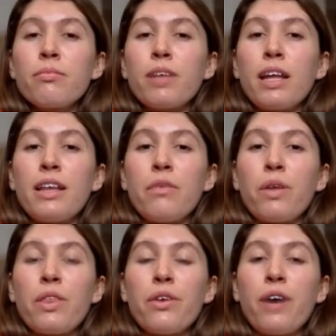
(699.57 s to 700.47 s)
And then
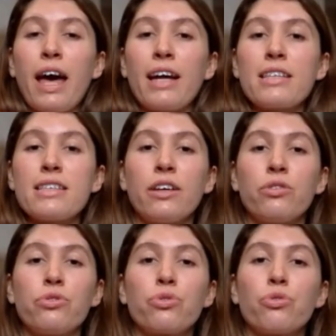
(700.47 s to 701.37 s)
with your exhale,
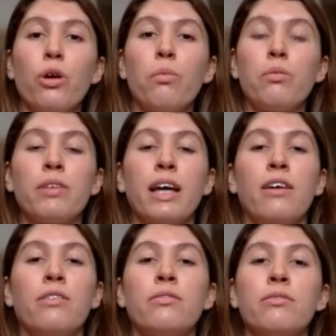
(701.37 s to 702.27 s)
drop them
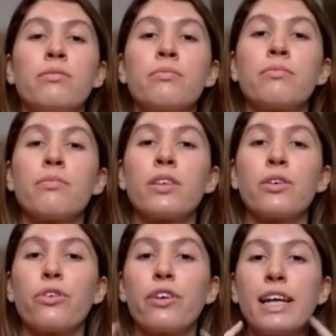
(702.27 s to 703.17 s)
down.
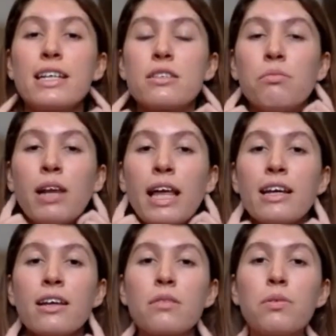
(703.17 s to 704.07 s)
Create some
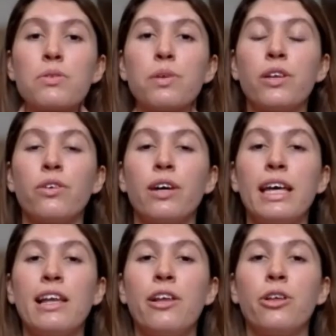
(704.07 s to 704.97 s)
length between your
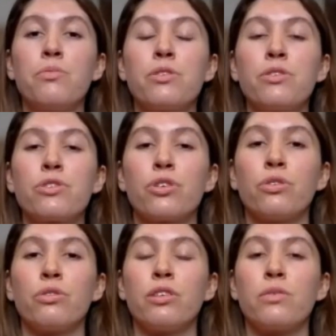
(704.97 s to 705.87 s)
earlobes and
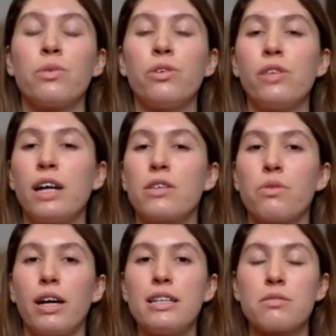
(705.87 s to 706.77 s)
shoulders. We'll do that
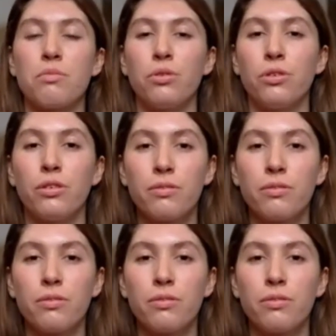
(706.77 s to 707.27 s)
twice more.